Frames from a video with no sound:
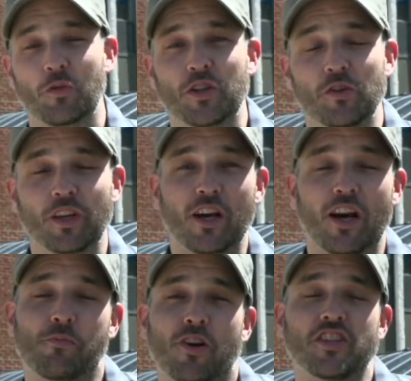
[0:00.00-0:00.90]
We're doing
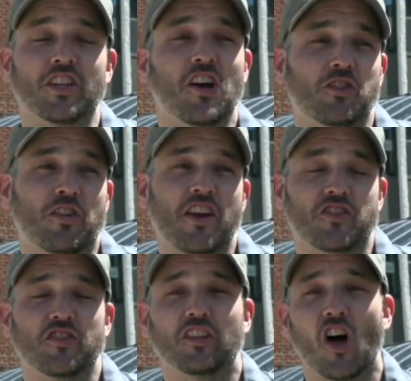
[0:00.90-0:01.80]
a project called Trash
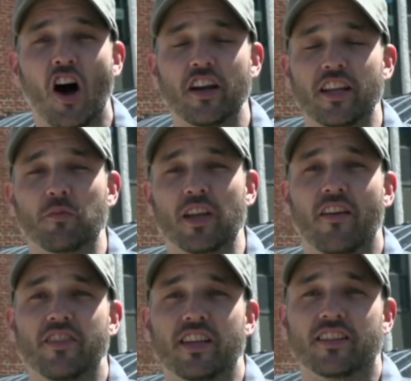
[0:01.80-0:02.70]
on the Lawn and we
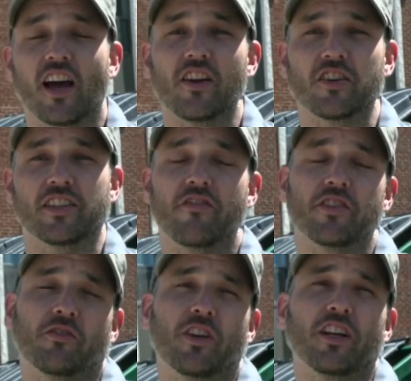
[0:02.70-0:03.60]
have the entire
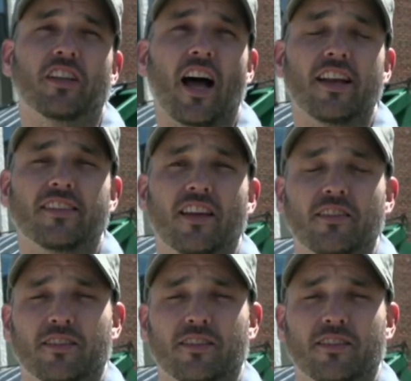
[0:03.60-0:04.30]
seventh grade class at